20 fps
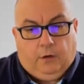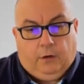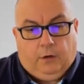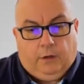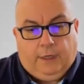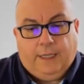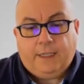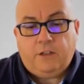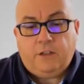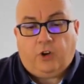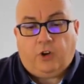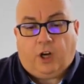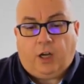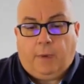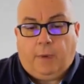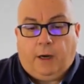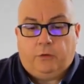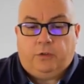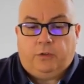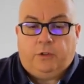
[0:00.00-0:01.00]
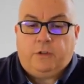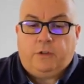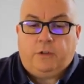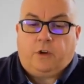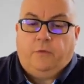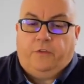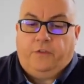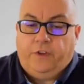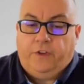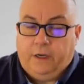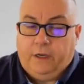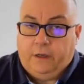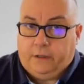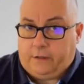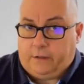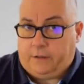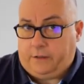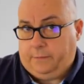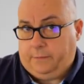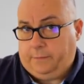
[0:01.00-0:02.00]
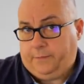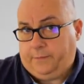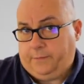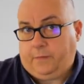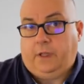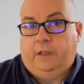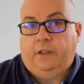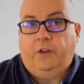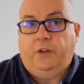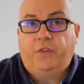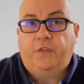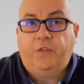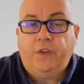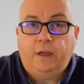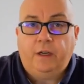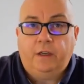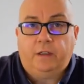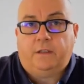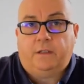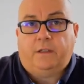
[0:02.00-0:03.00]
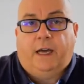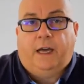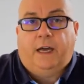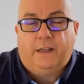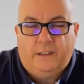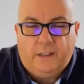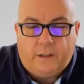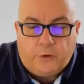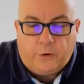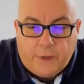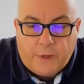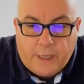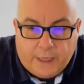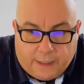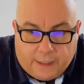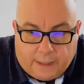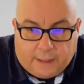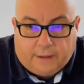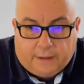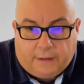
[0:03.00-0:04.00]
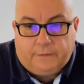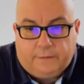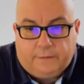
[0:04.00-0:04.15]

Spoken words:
Let's talk about some fillers. The fillers are the real